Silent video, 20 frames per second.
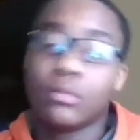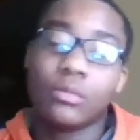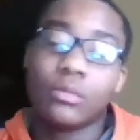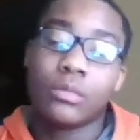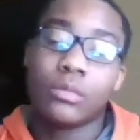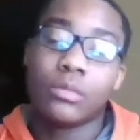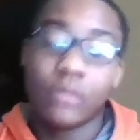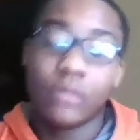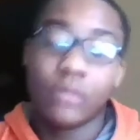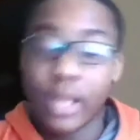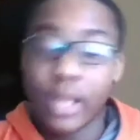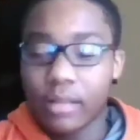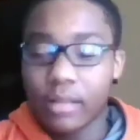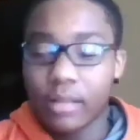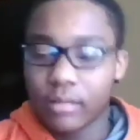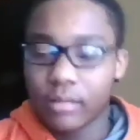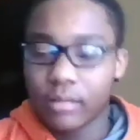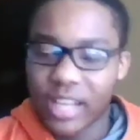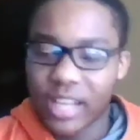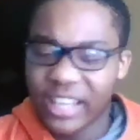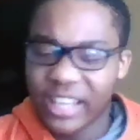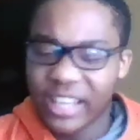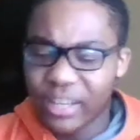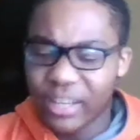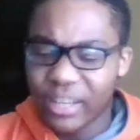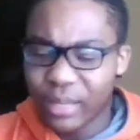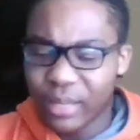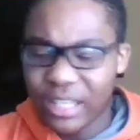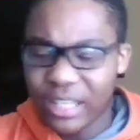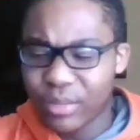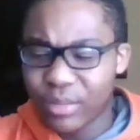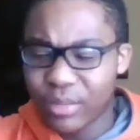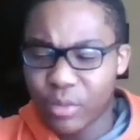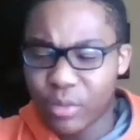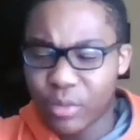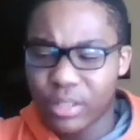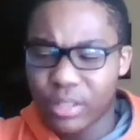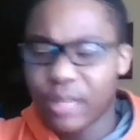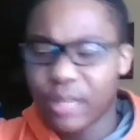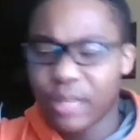Yeah, I thought there's more to
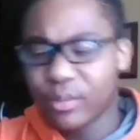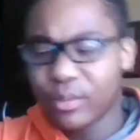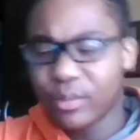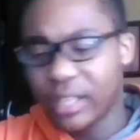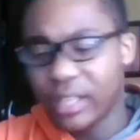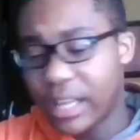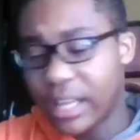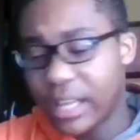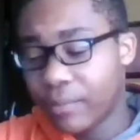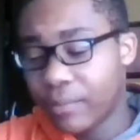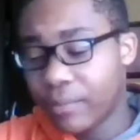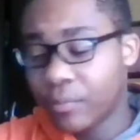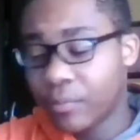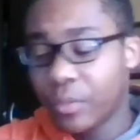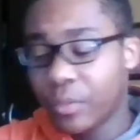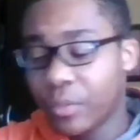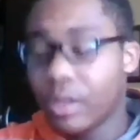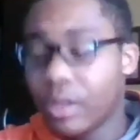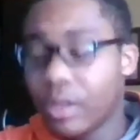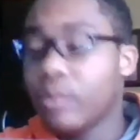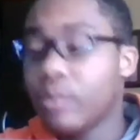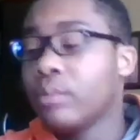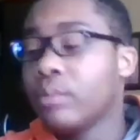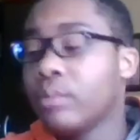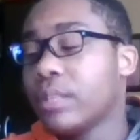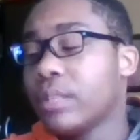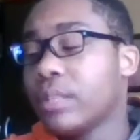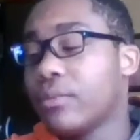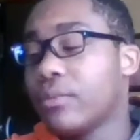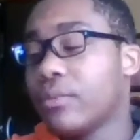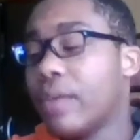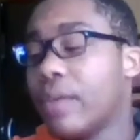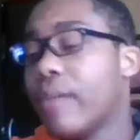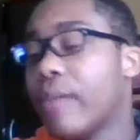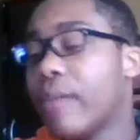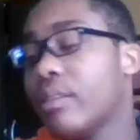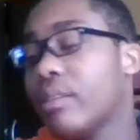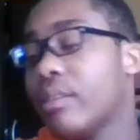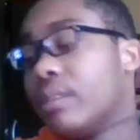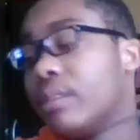say. There's really not. All right, well, let's fire
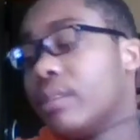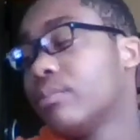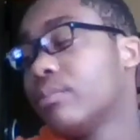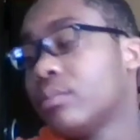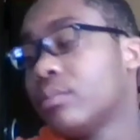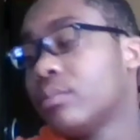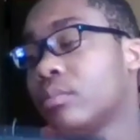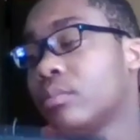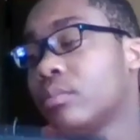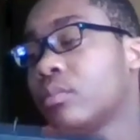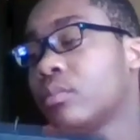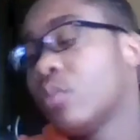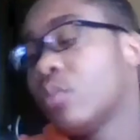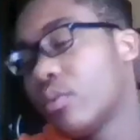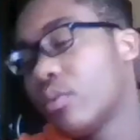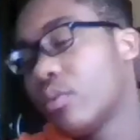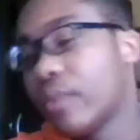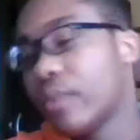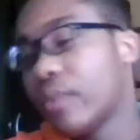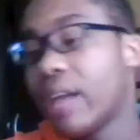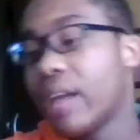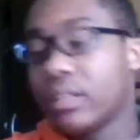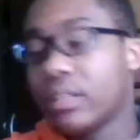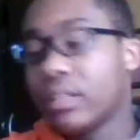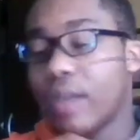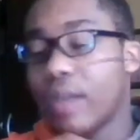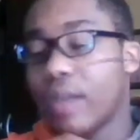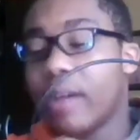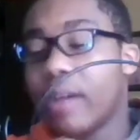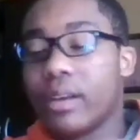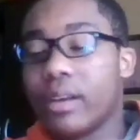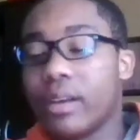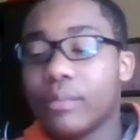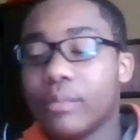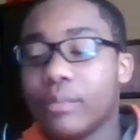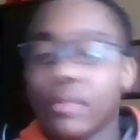it up. Well, for now, let's fire it up.